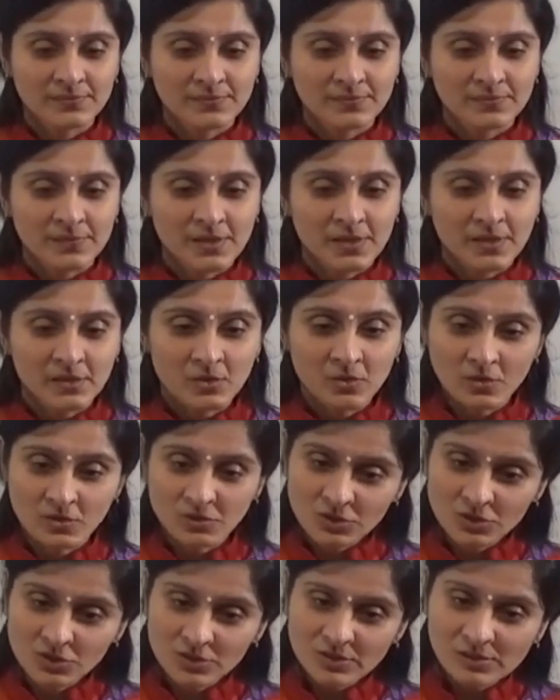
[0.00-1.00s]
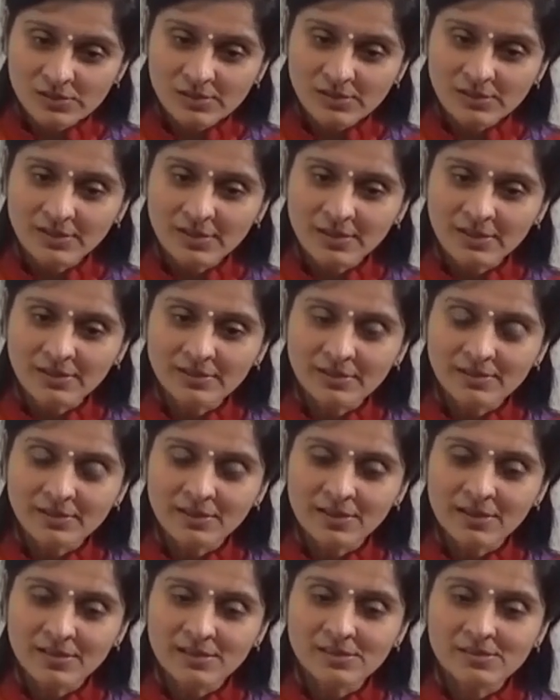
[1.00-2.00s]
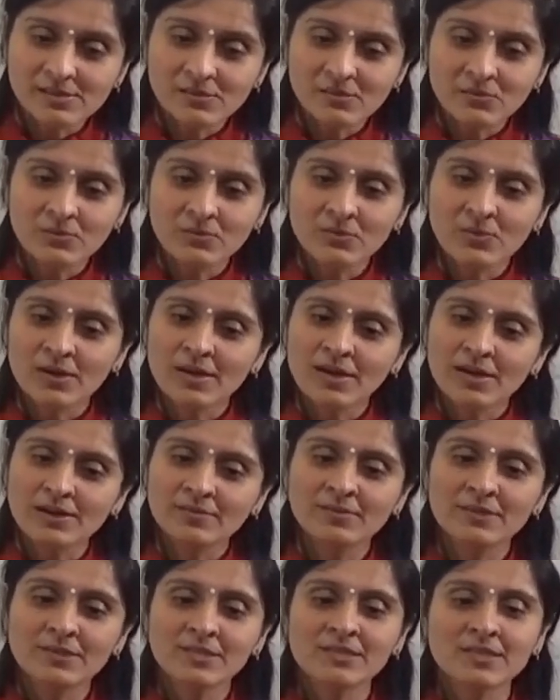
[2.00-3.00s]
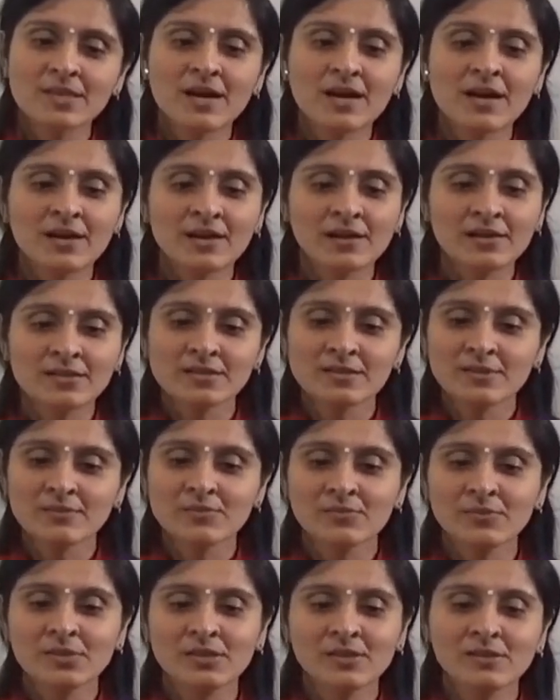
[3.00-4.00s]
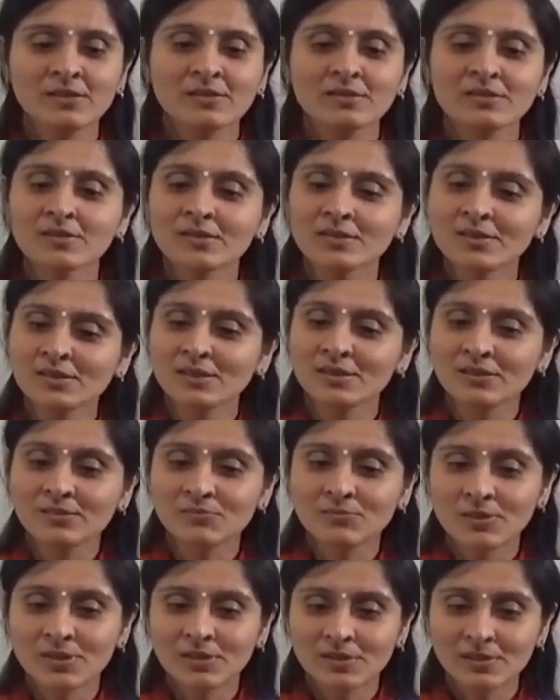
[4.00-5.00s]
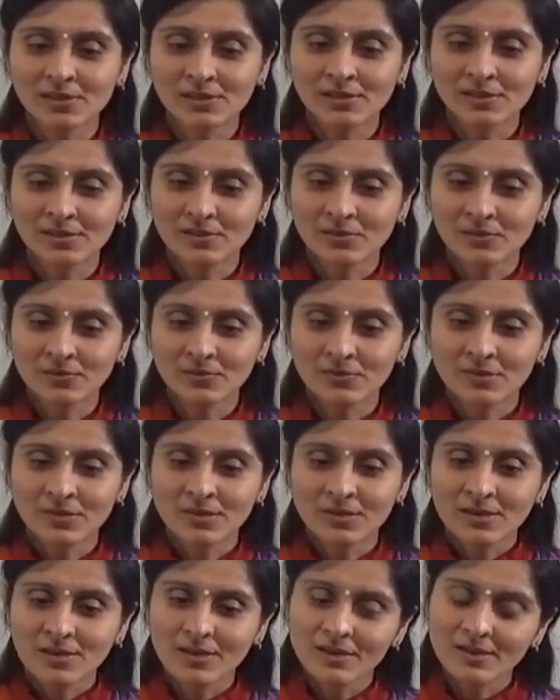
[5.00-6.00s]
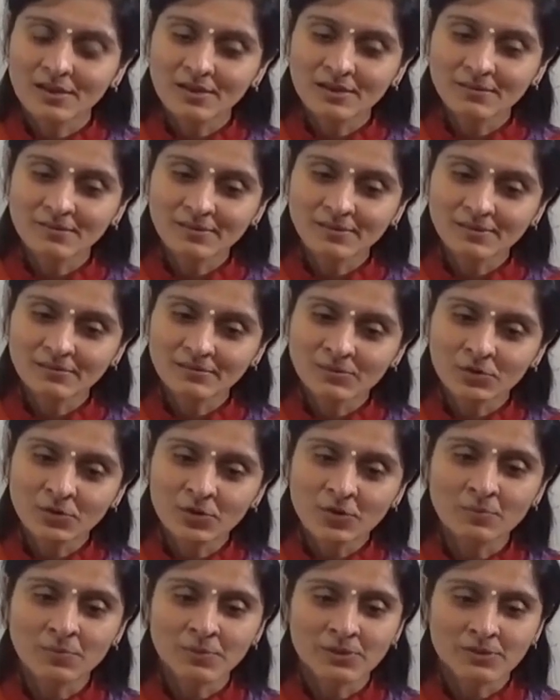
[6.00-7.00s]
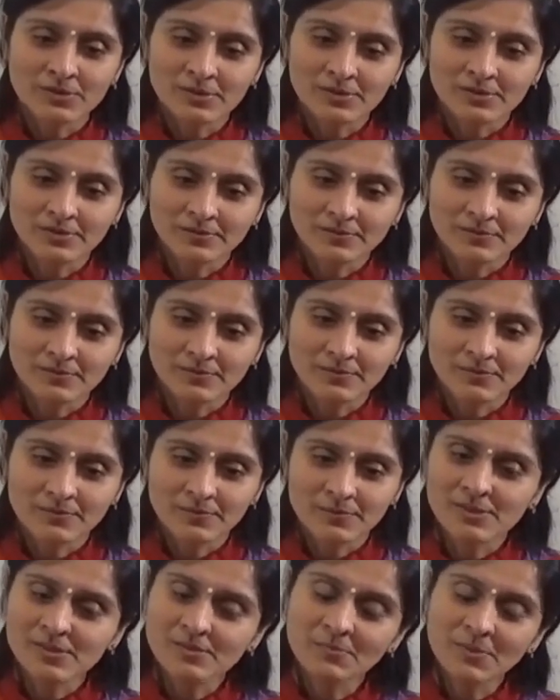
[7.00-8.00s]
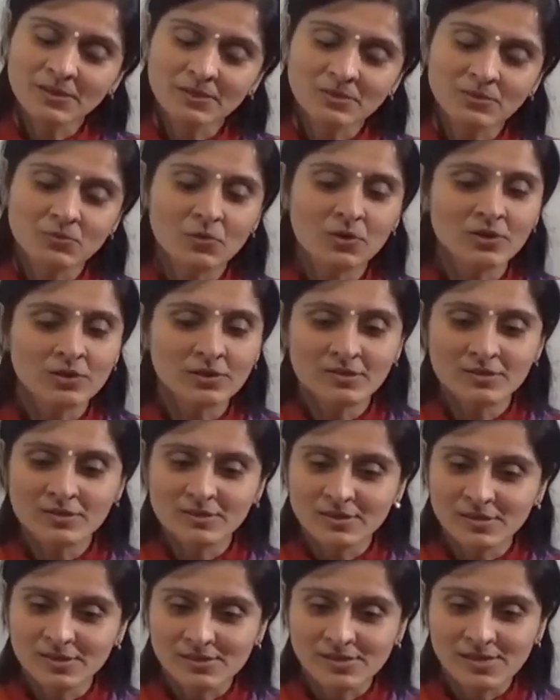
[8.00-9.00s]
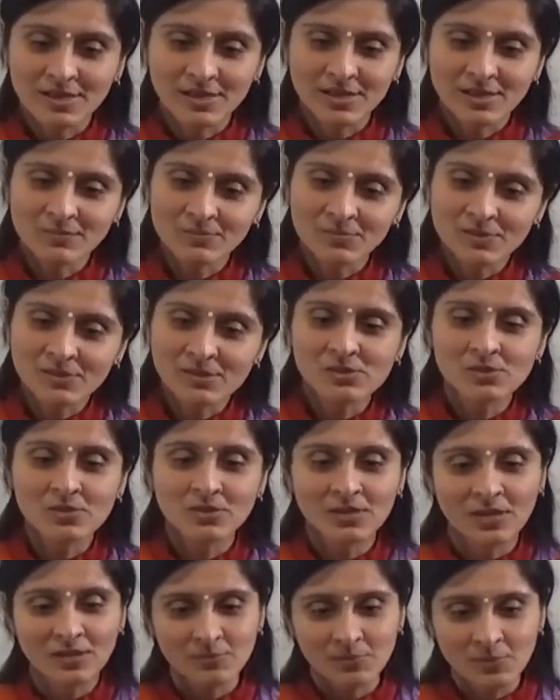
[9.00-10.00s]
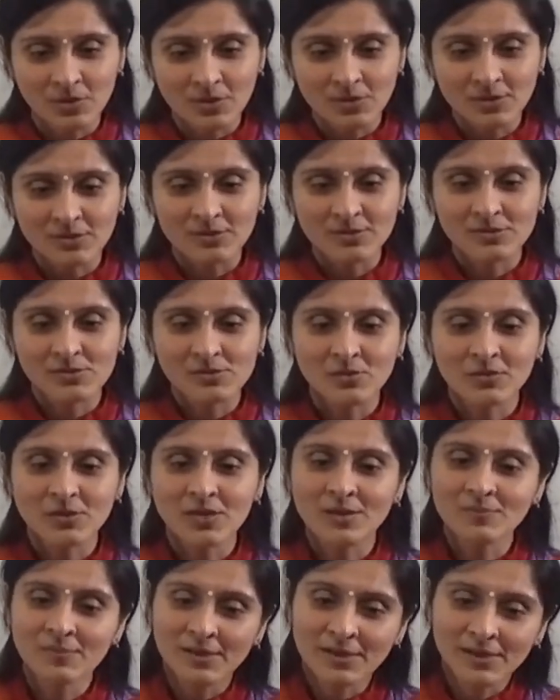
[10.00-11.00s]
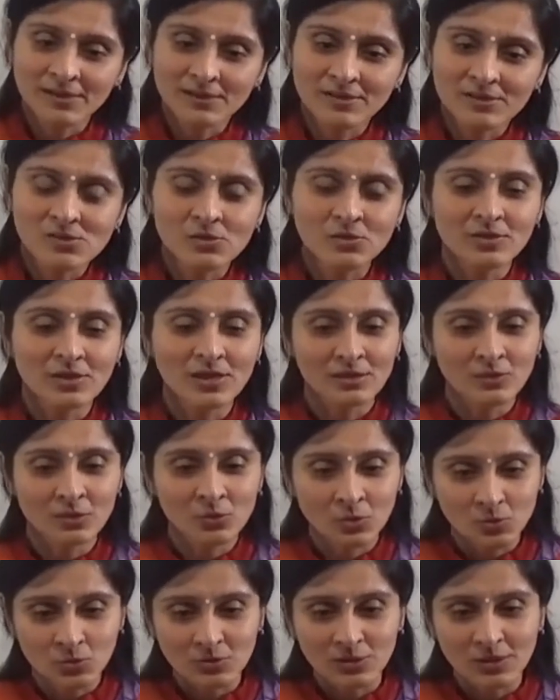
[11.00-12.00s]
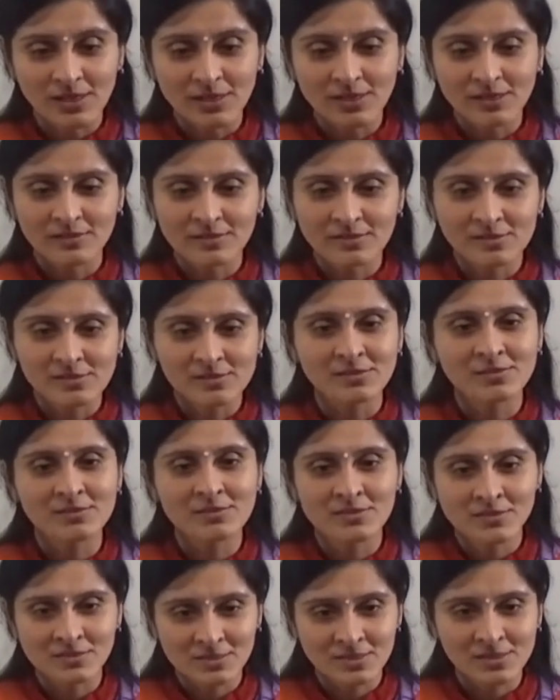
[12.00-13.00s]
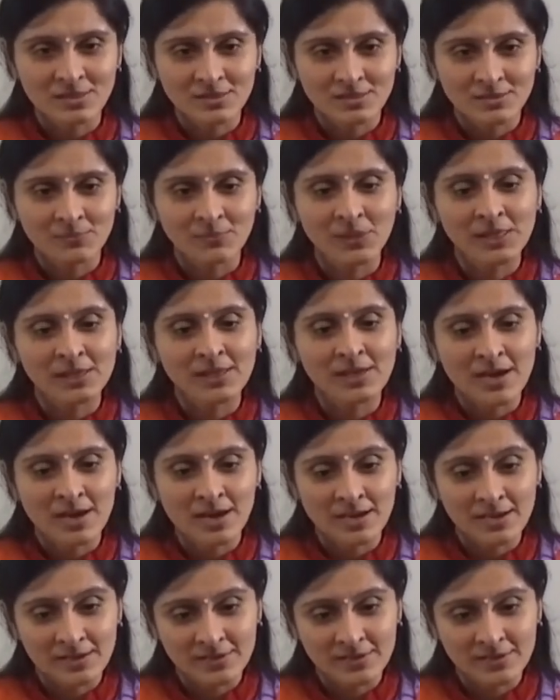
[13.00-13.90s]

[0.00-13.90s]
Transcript: yeah, consciously recognize, oh, I have this I somewhere lurking in me right now, and I drop it. Doesn't matter what it says, I am this or I am not this, or I am like this or I don't like this. It is still a big I.